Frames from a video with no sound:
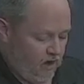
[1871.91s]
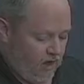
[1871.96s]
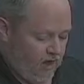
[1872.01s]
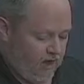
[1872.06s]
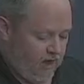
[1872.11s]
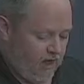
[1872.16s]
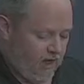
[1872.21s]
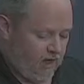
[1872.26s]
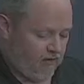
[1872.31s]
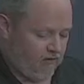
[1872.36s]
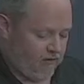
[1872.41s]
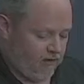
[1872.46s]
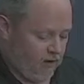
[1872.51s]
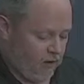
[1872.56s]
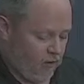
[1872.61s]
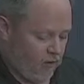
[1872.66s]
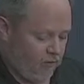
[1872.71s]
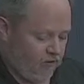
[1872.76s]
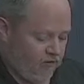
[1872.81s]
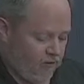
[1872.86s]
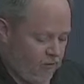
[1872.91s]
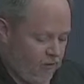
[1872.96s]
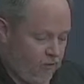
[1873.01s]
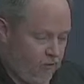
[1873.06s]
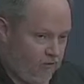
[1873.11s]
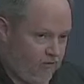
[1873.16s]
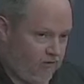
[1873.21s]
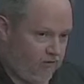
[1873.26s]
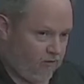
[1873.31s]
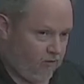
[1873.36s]
I have no
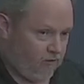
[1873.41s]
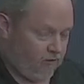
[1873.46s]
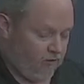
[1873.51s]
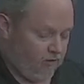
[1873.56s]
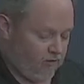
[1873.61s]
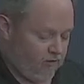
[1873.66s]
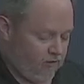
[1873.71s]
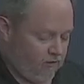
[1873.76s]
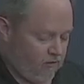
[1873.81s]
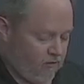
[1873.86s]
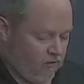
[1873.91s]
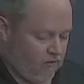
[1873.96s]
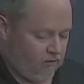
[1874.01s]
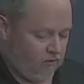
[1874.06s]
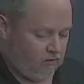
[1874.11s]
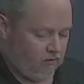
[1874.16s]
smooth surface.